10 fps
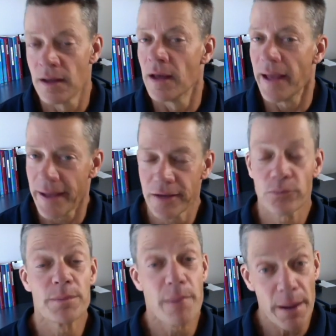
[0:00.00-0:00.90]
And
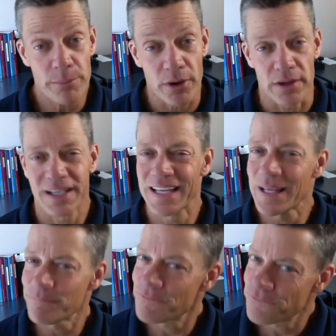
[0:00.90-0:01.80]
remember,
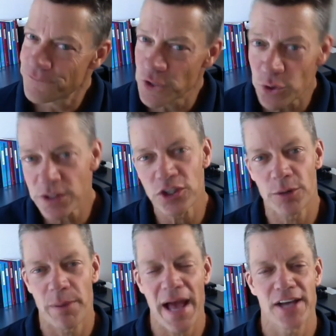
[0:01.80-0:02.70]
keep fueling your
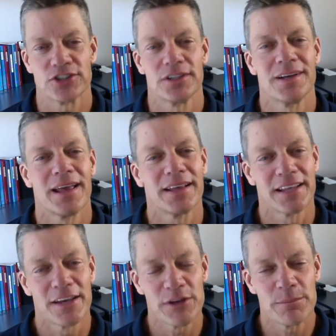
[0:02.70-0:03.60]
passion and
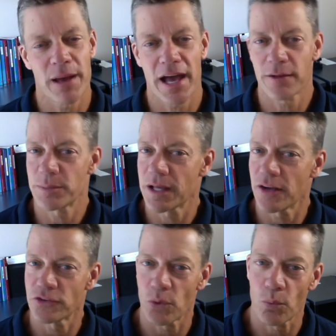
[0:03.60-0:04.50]
giving back,
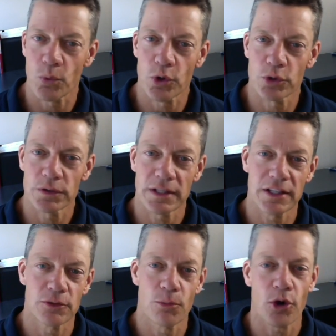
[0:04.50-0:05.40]
because the world
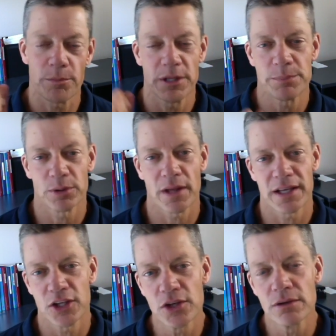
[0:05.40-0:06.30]
needs more people
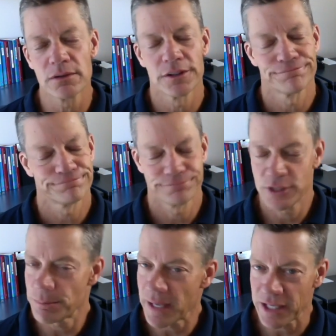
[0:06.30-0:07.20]
like you
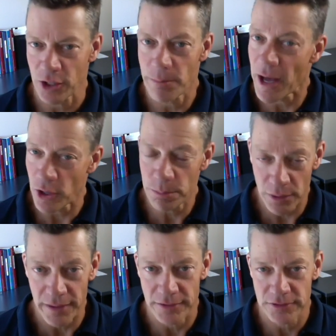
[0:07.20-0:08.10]
to make it a better
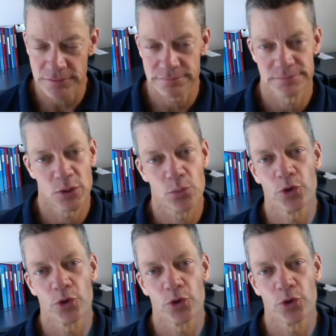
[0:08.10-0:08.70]
place. We'll